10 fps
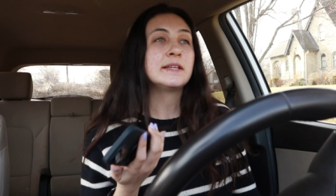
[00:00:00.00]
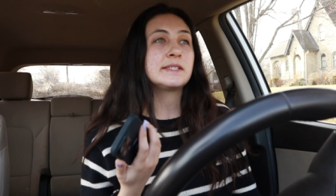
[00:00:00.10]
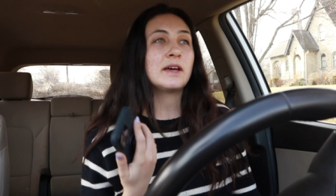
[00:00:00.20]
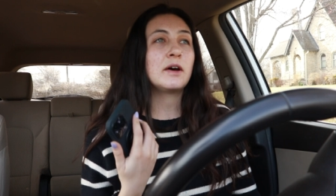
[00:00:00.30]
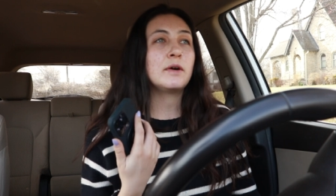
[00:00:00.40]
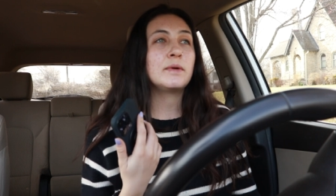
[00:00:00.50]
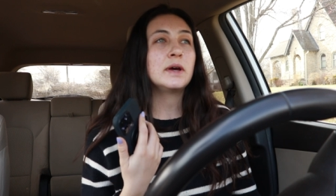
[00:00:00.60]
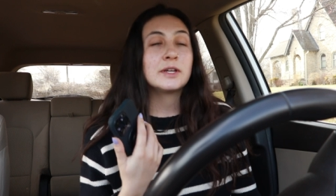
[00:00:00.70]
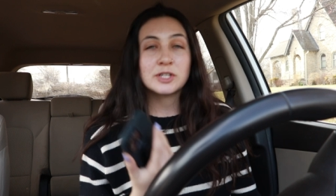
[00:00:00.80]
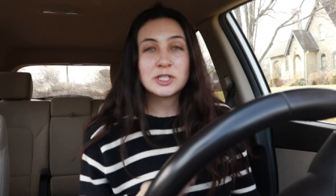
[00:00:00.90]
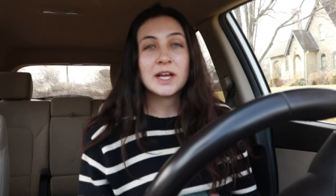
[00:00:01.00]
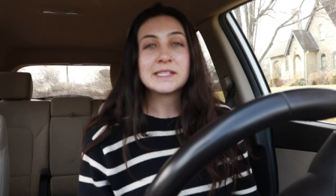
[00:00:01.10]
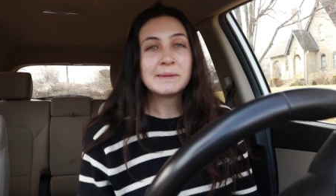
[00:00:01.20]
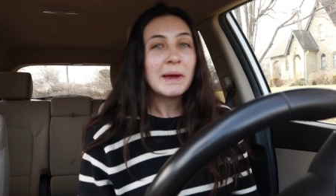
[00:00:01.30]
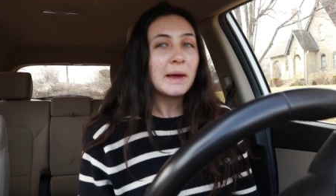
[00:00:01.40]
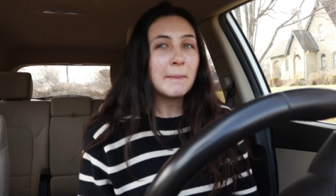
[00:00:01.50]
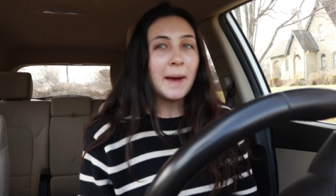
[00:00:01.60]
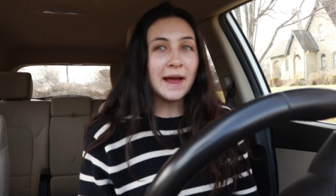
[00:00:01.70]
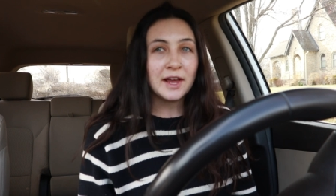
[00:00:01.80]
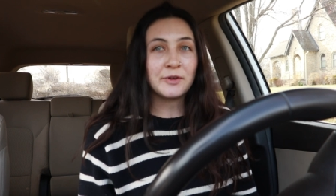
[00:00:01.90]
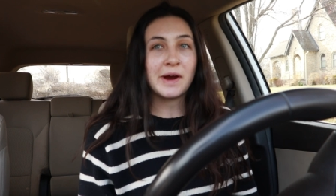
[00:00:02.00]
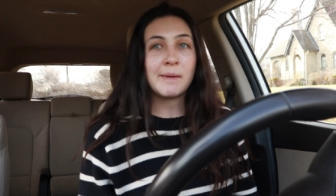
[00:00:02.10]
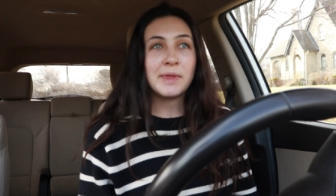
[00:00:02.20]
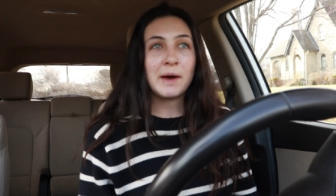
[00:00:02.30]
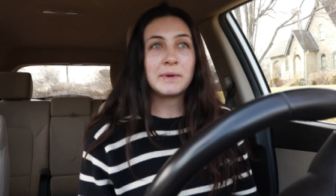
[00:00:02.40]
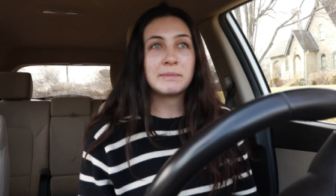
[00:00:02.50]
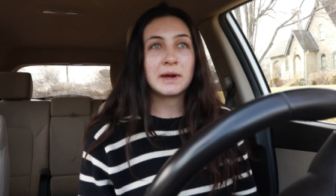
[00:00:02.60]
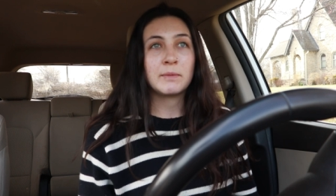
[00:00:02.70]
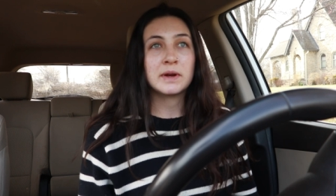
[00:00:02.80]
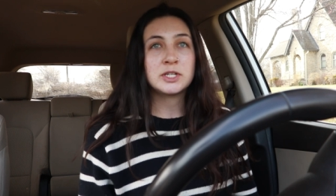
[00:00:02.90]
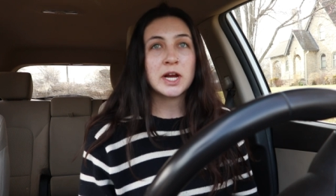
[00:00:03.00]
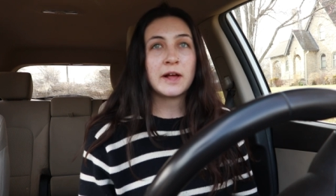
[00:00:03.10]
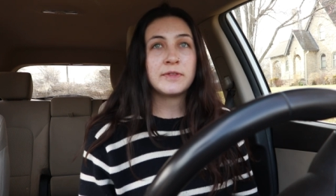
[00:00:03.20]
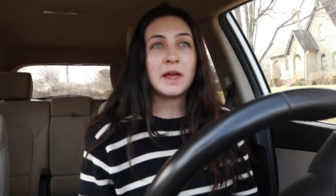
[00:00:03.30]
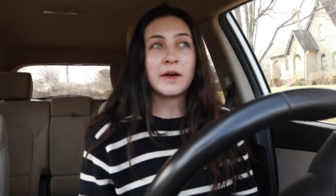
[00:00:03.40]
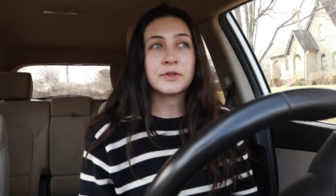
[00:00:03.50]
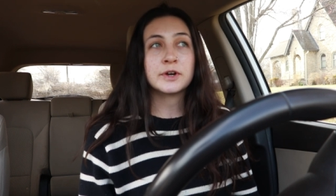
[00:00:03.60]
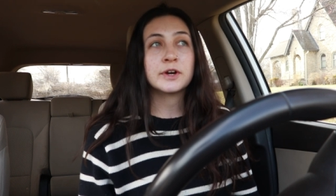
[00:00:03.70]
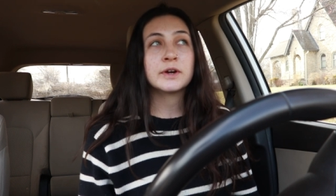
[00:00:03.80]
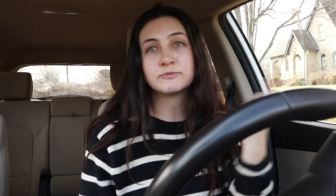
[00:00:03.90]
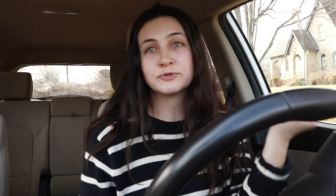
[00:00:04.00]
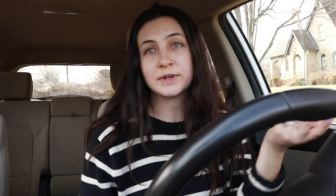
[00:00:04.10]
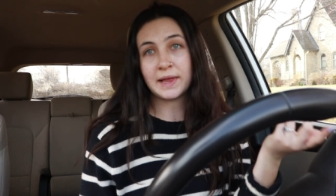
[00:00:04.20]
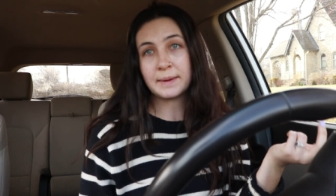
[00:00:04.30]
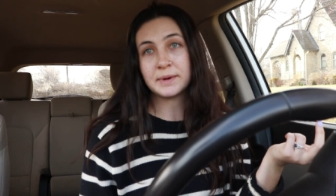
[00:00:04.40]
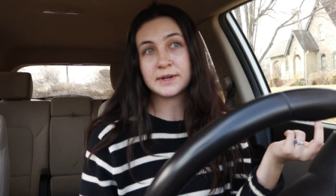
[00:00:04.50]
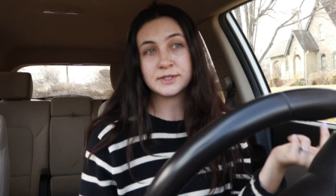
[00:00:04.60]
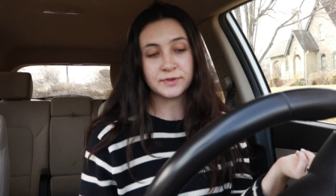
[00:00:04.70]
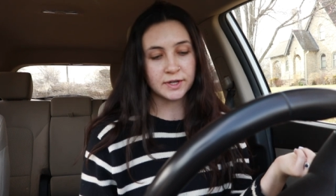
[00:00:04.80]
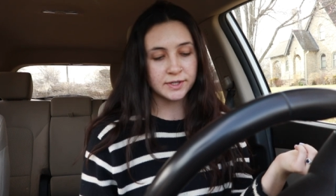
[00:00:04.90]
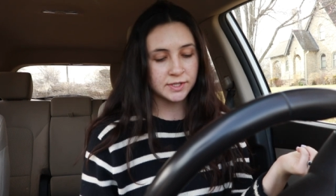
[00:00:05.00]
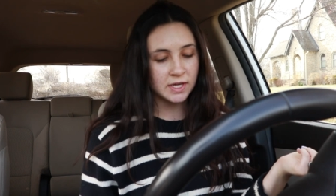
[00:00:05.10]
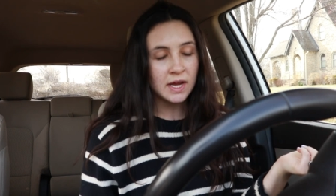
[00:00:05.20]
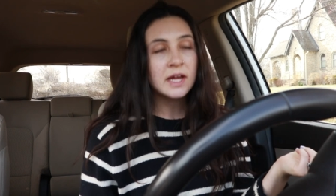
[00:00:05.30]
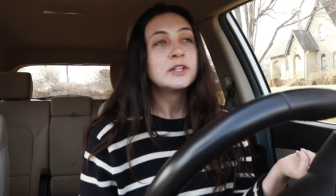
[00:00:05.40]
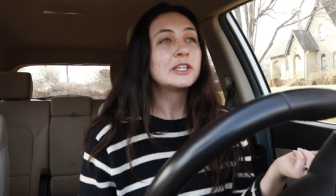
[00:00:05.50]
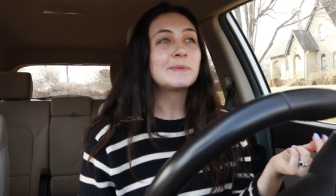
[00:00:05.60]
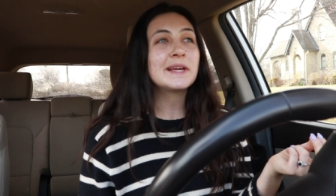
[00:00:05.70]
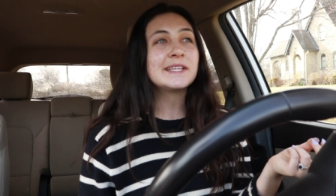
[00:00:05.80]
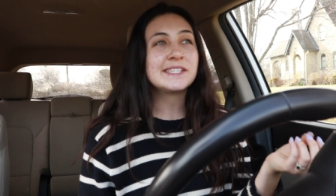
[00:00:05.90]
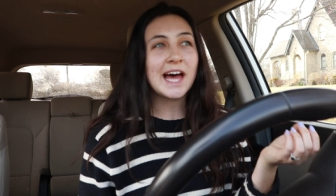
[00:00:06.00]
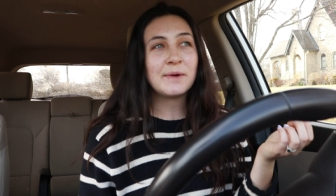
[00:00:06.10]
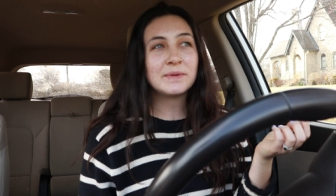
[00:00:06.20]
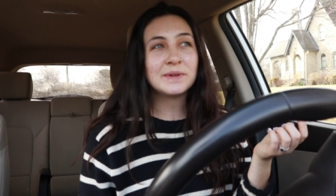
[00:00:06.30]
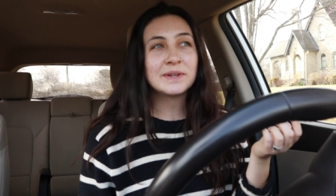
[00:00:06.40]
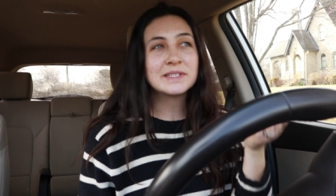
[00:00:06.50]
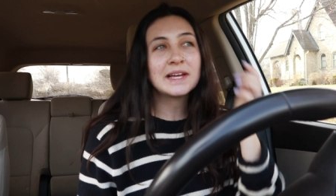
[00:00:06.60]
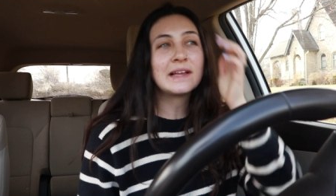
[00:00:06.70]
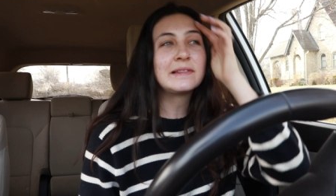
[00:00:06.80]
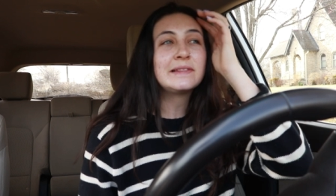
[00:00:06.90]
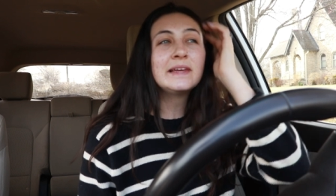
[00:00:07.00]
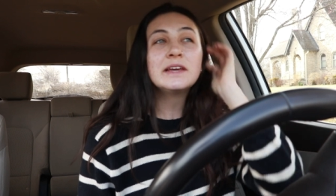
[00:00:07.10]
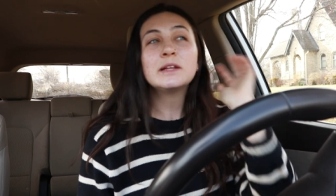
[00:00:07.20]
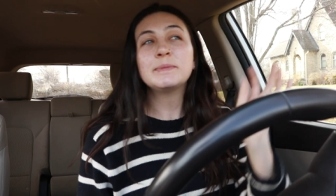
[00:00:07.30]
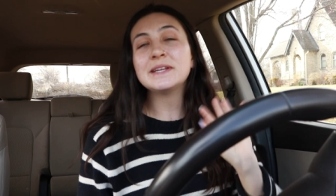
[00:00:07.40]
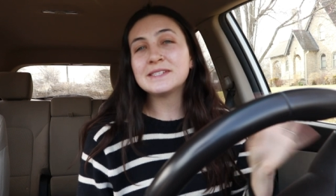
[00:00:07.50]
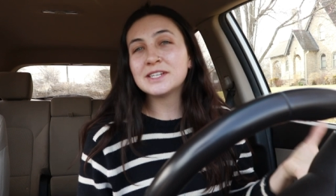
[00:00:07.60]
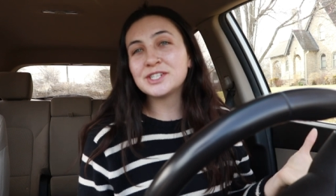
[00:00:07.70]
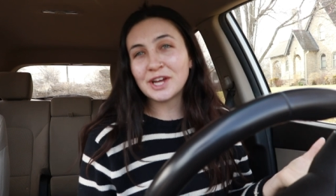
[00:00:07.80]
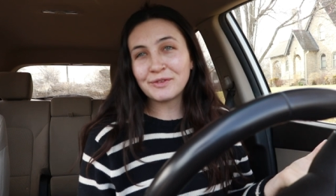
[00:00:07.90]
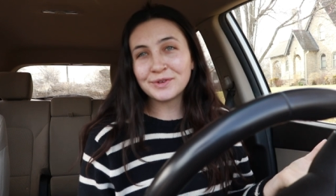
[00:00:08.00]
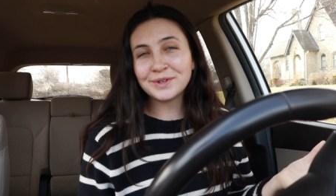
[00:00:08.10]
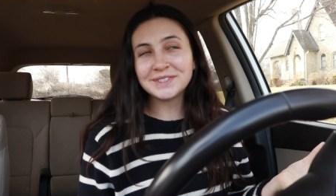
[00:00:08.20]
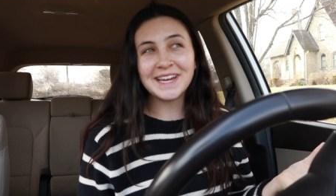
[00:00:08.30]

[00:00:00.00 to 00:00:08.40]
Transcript: So there's a chance I might come back and grab that one, but I want to check out the other free libraries first just because that one looked like a little bit disheveled